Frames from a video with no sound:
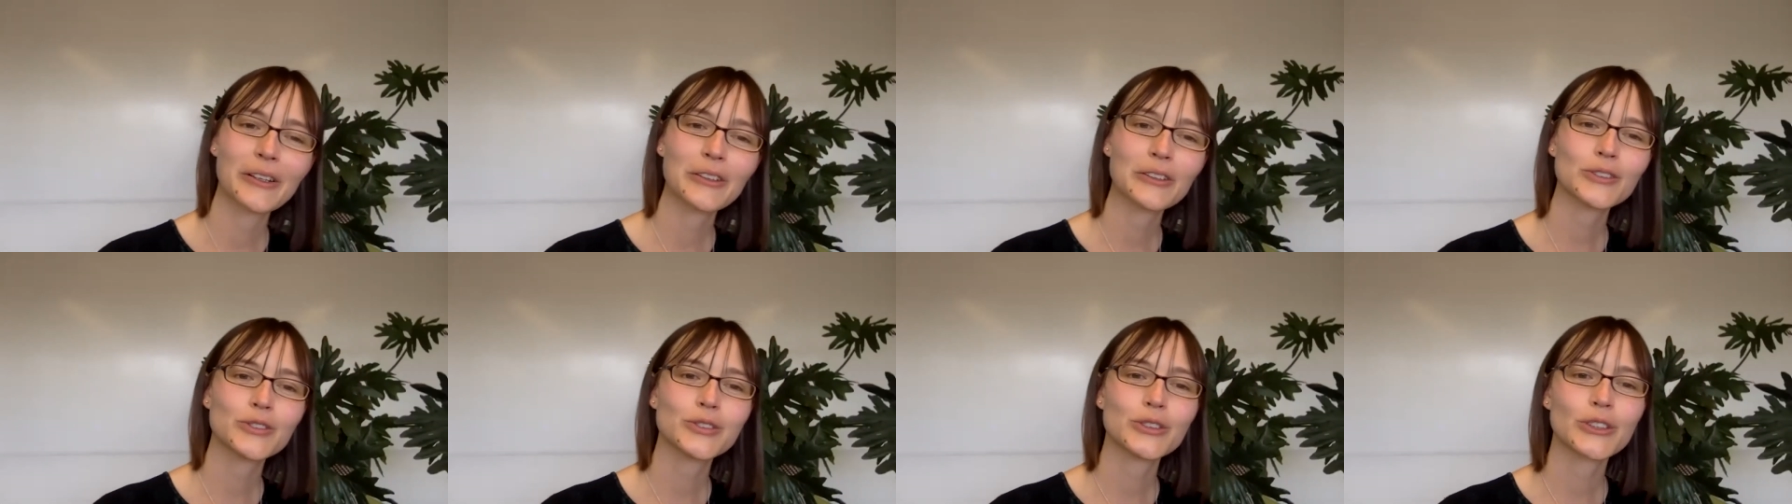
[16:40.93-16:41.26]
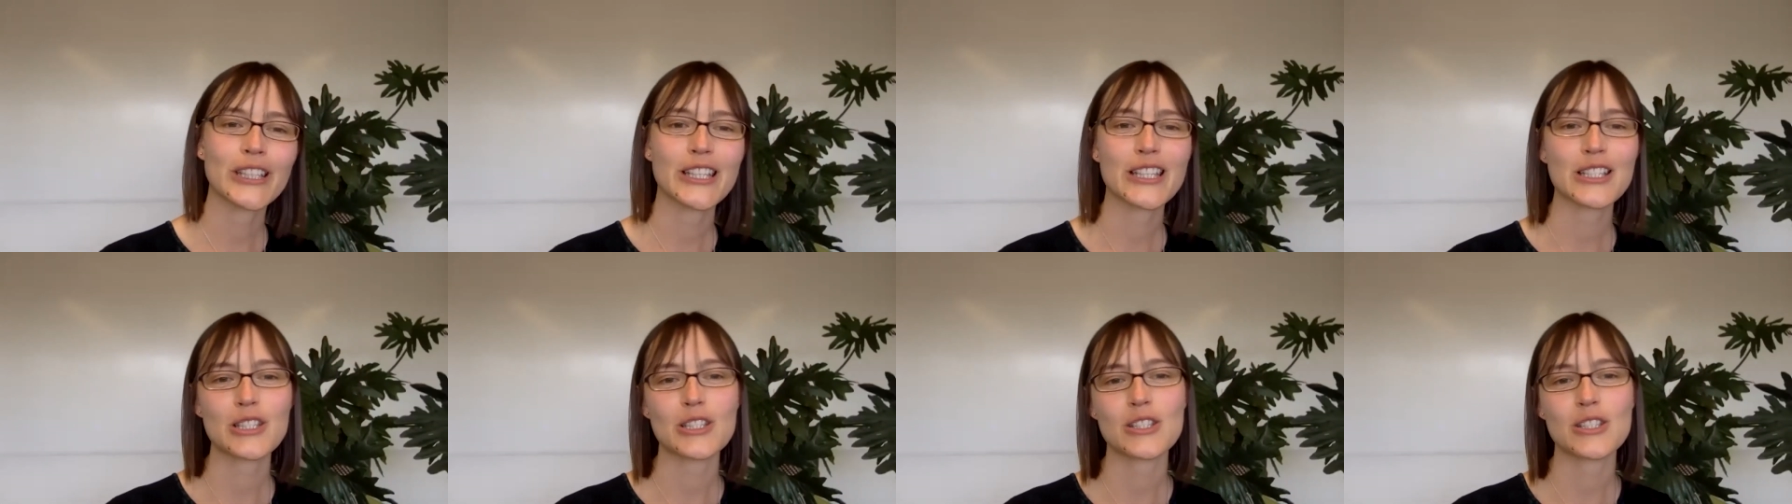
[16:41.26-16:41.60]
for
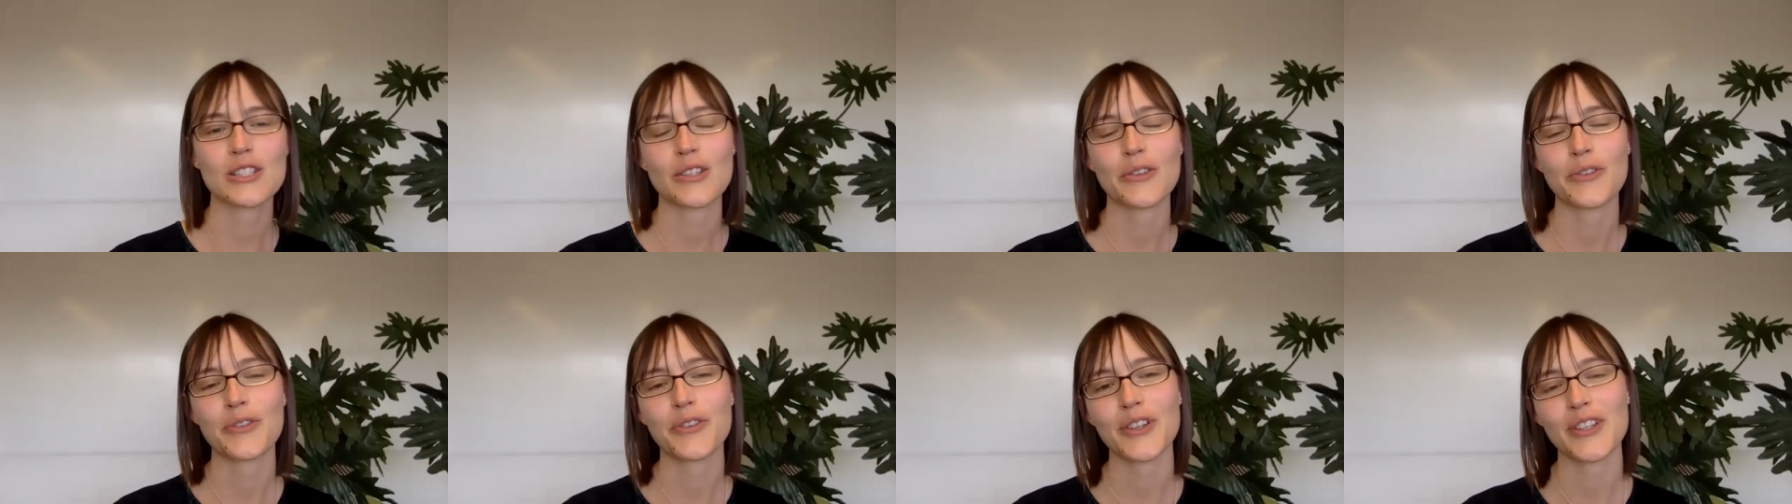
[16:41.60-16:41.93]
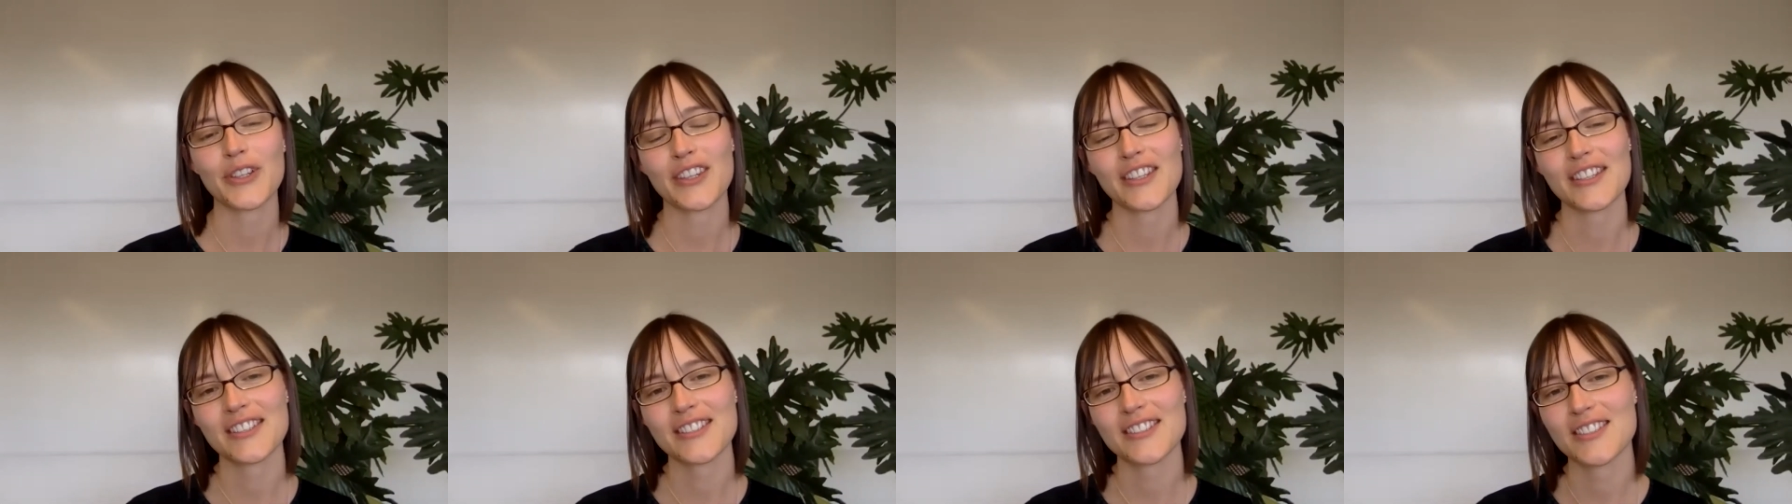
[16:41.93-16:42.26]
this for
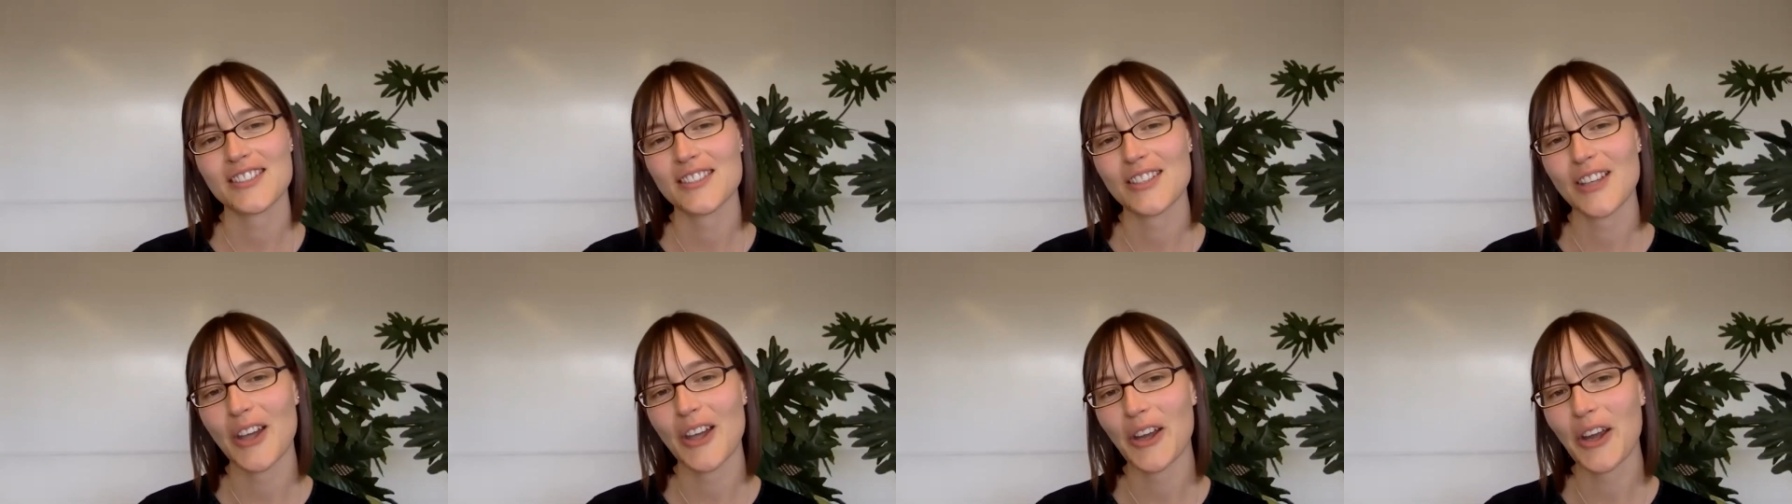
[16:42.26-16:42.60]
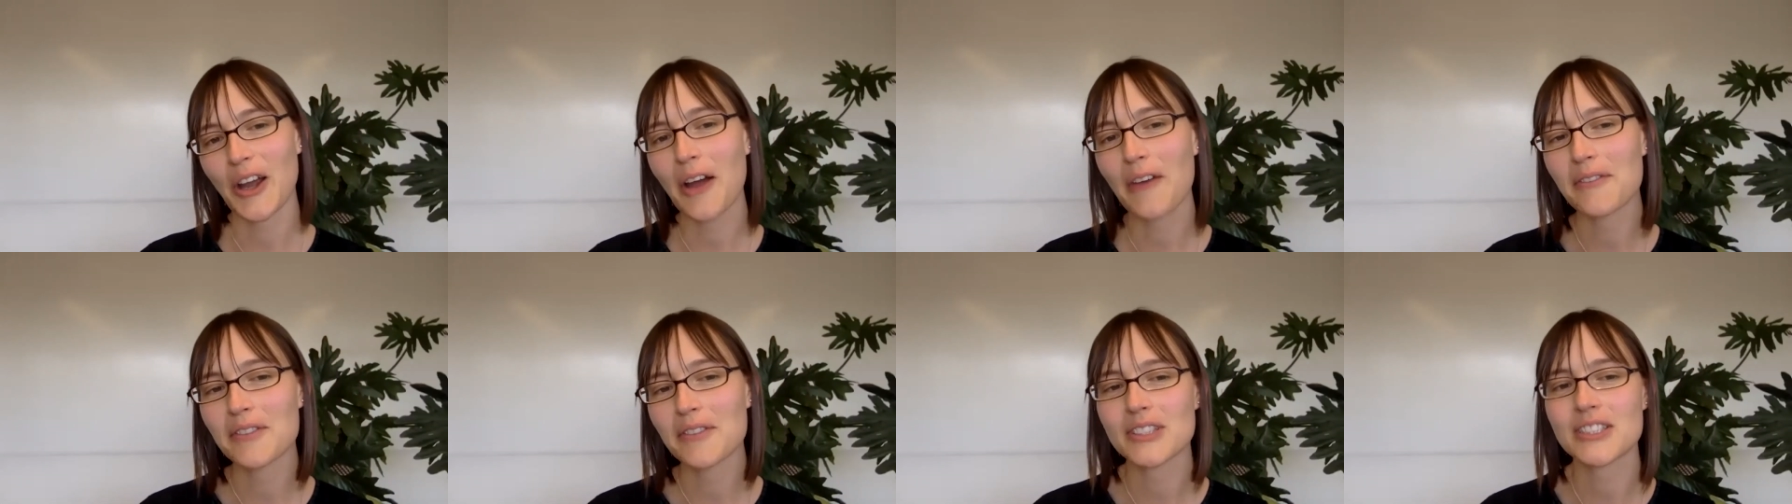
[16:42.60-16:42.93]
this uh,
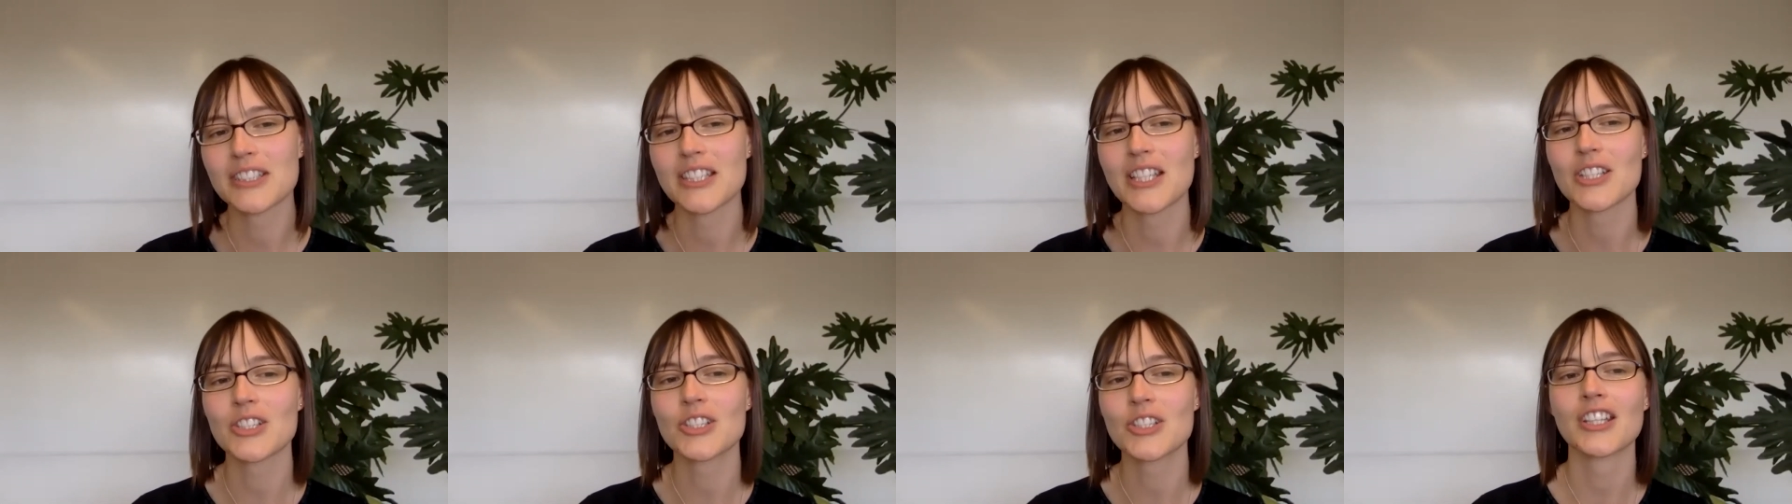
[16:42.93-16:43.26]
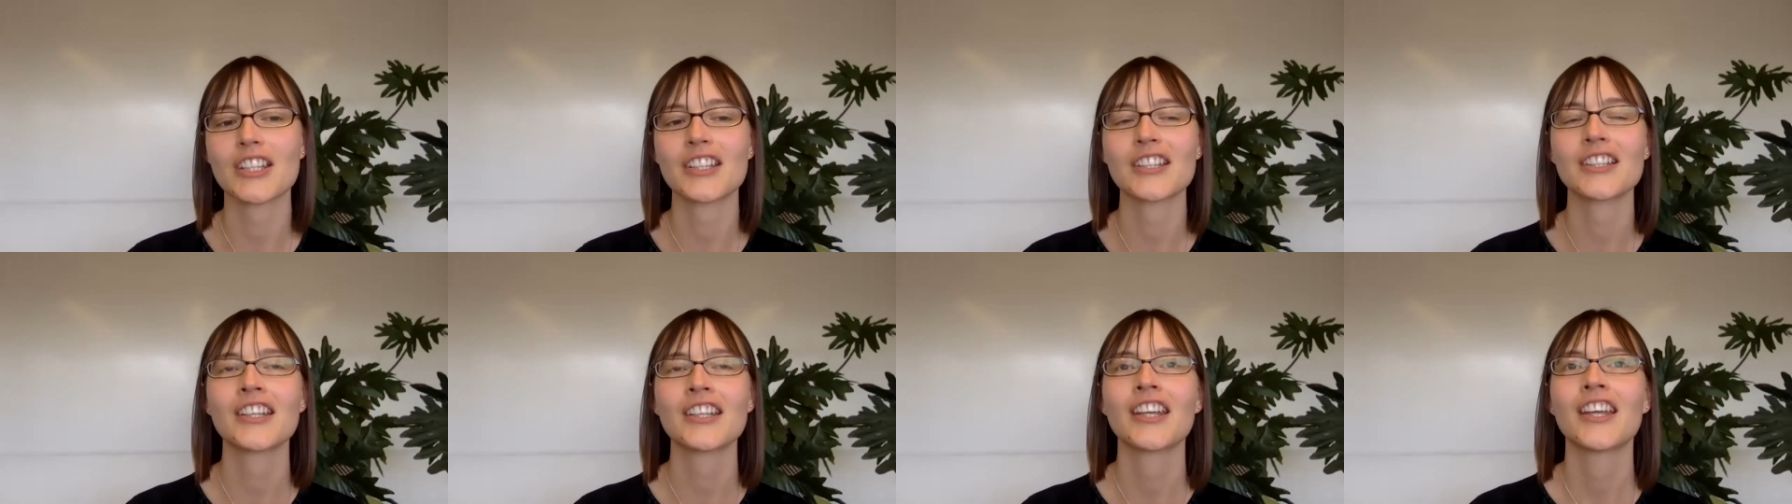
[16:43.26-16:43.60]

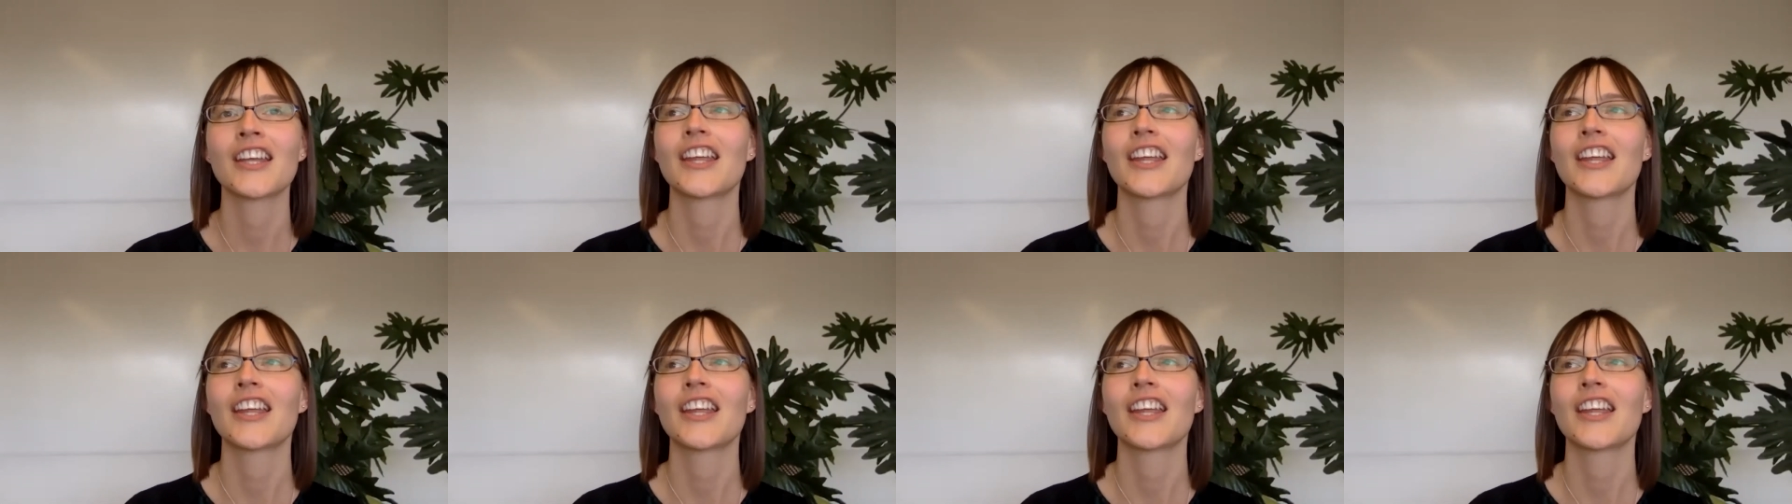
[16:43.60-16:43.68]
conversation,